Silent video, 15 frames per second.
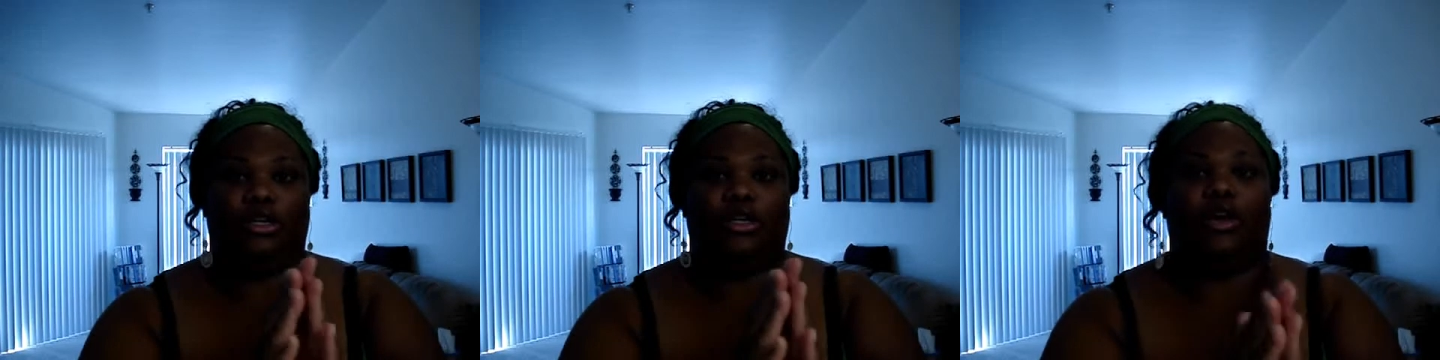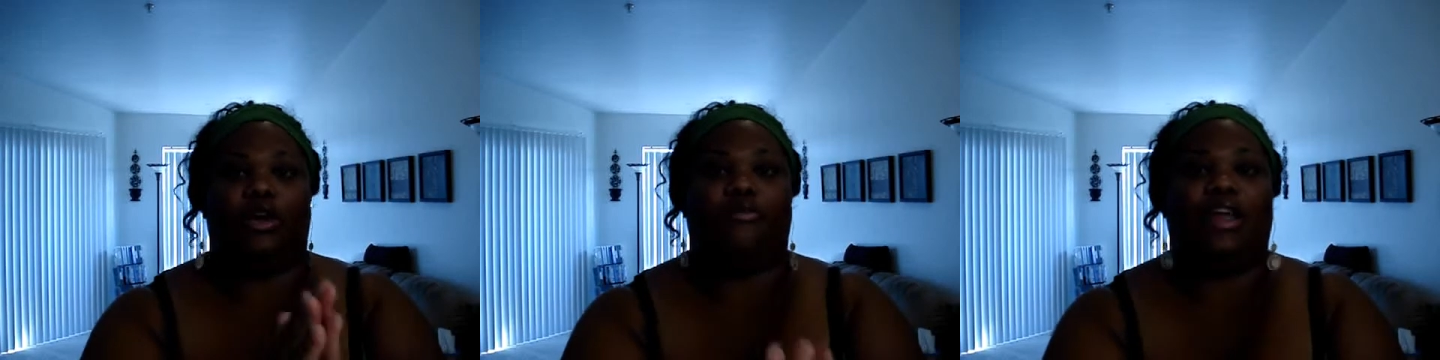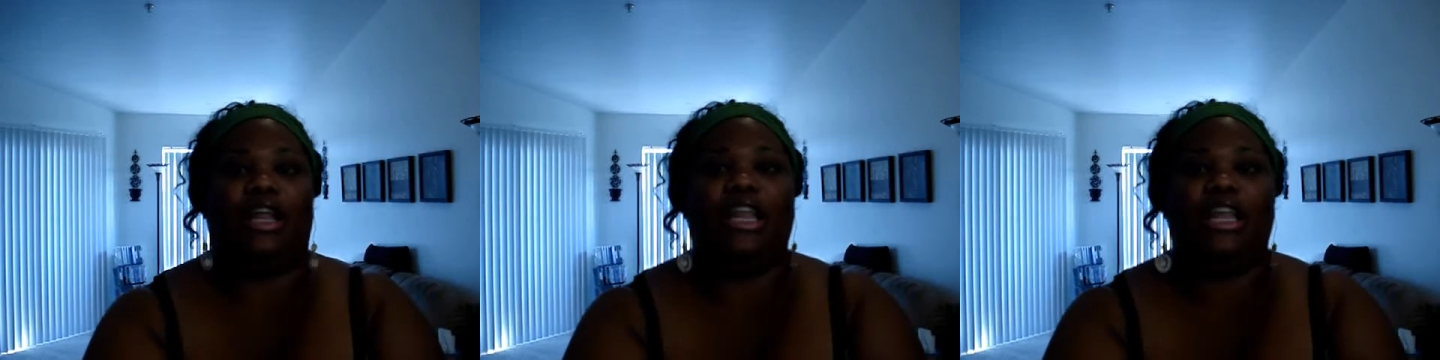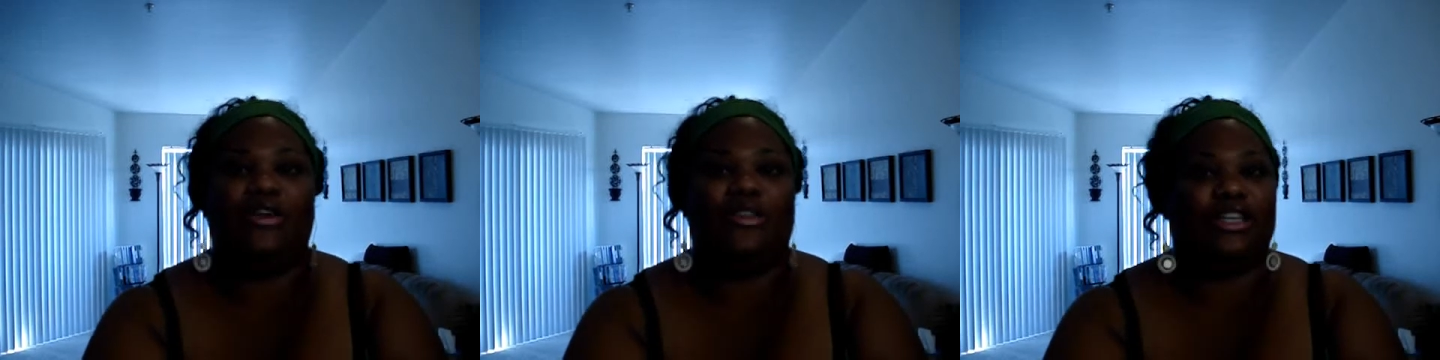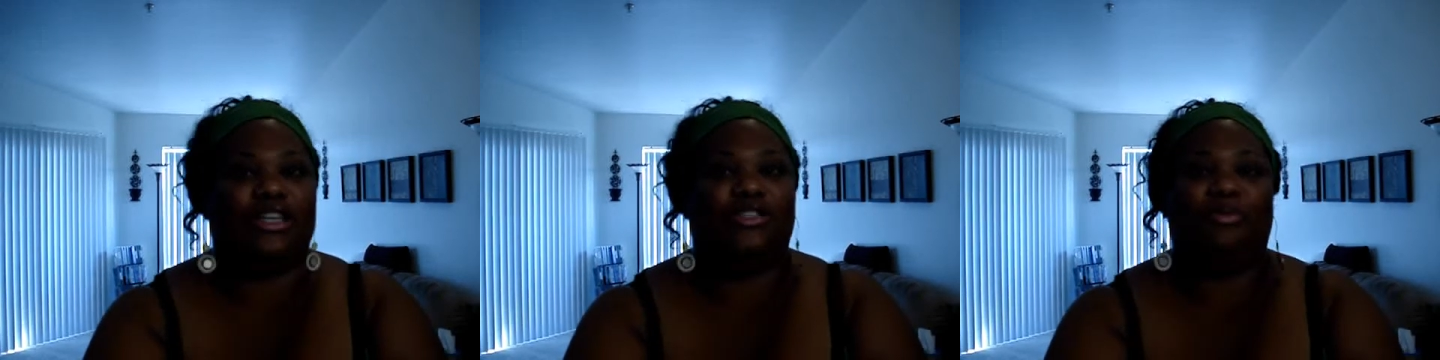you know,
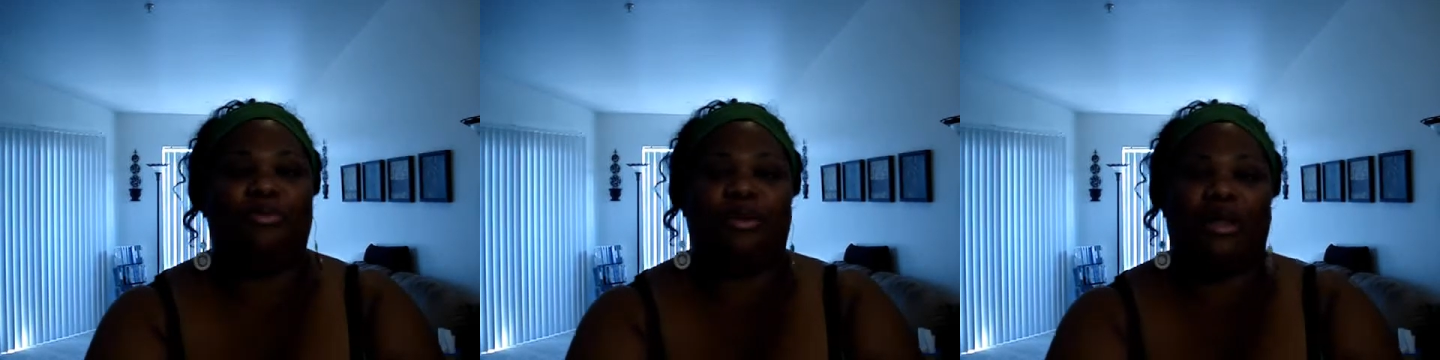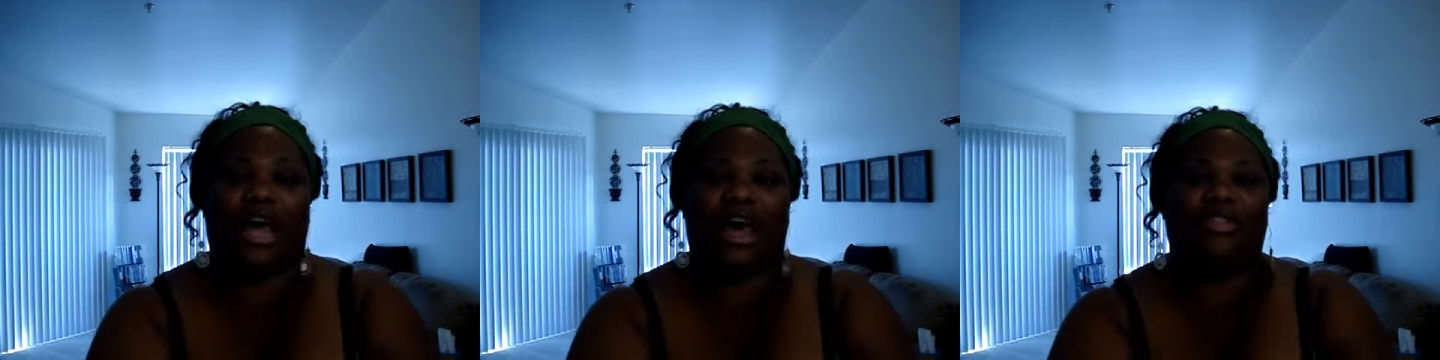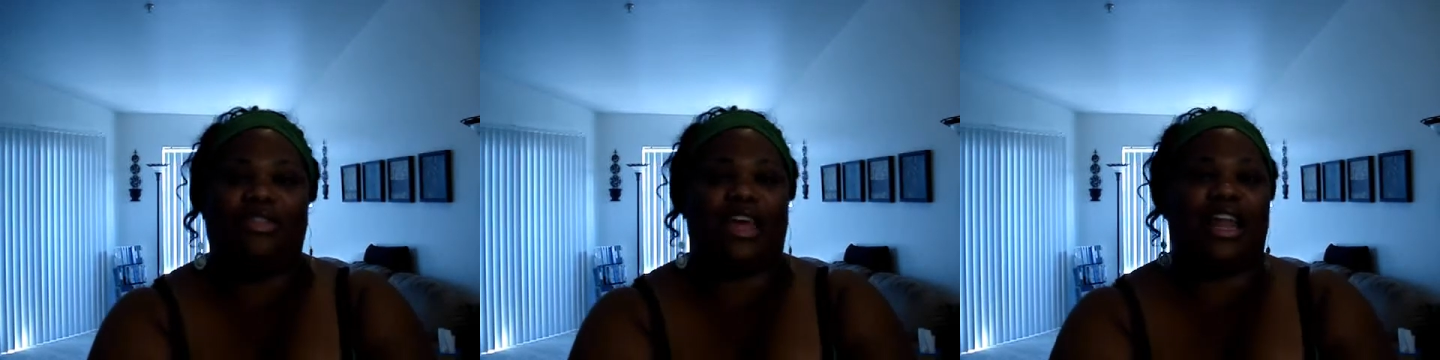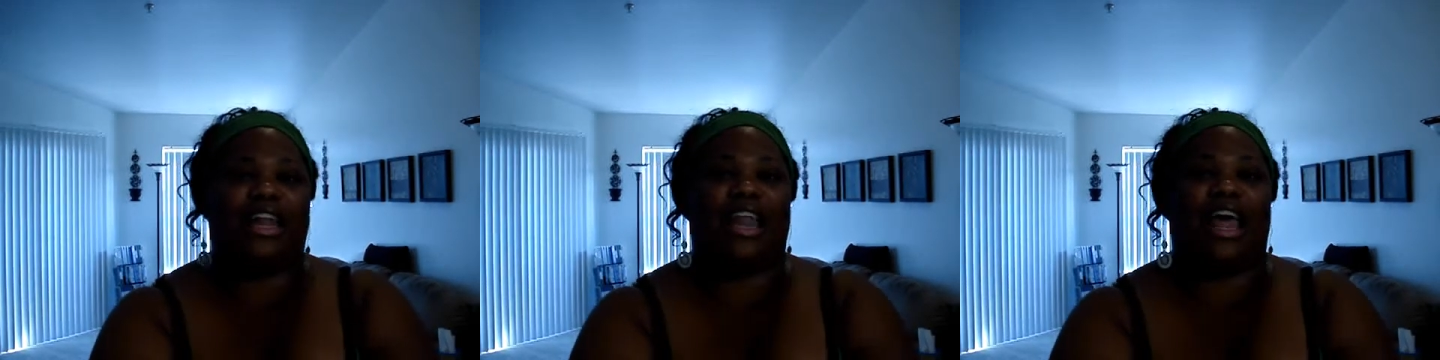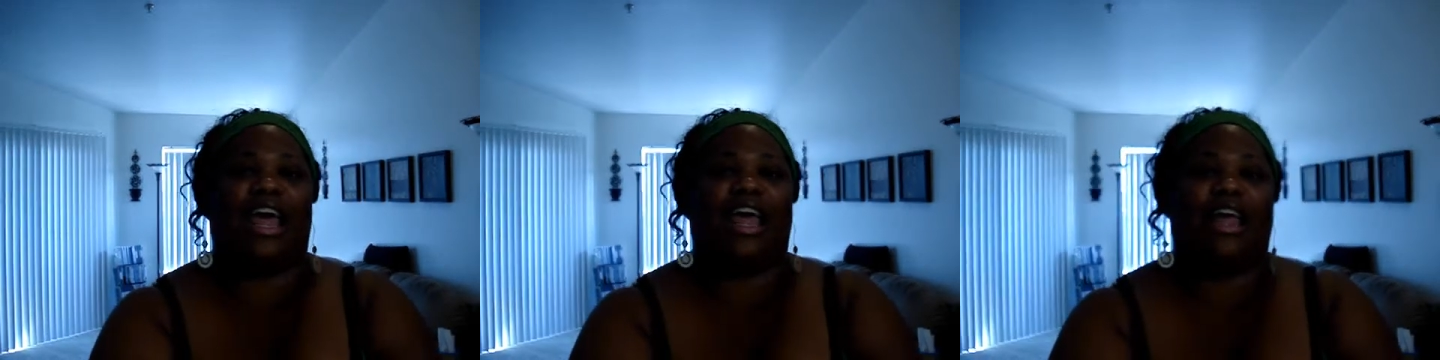video that you put out that
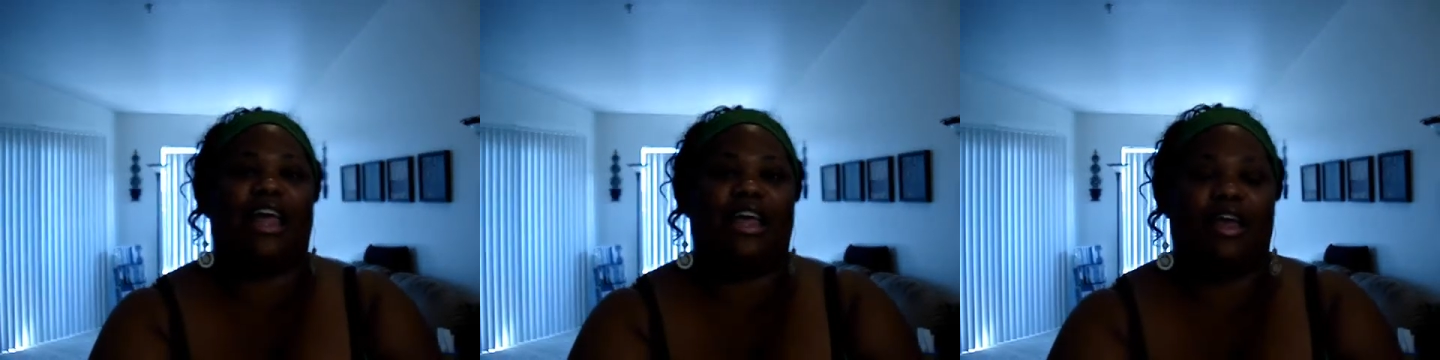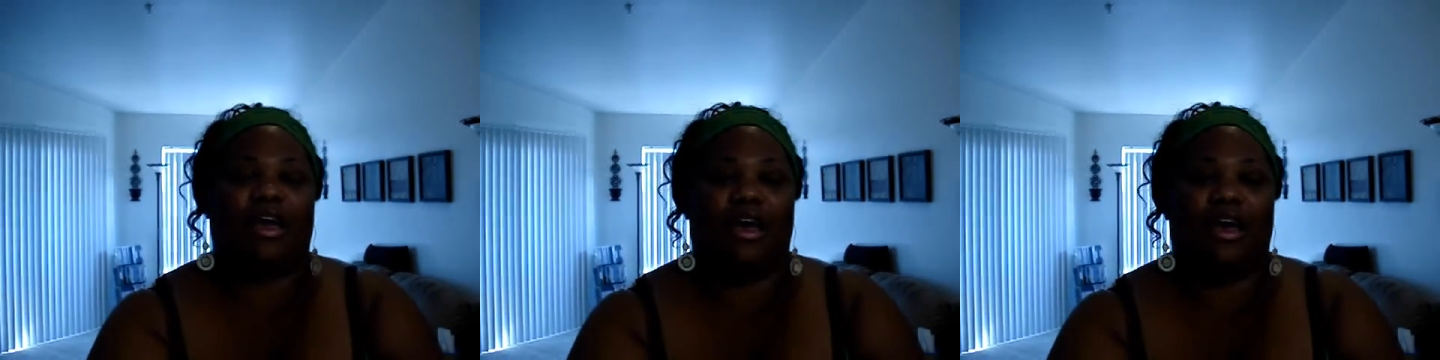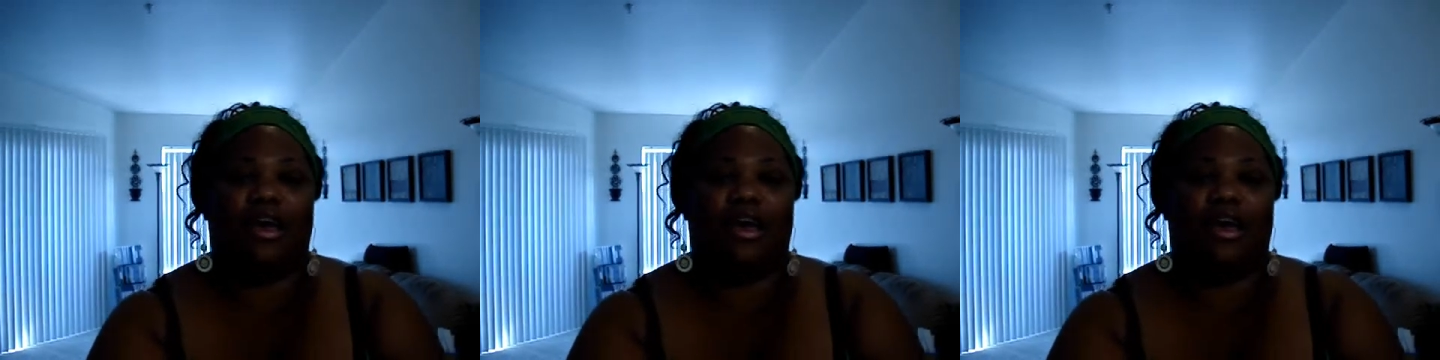night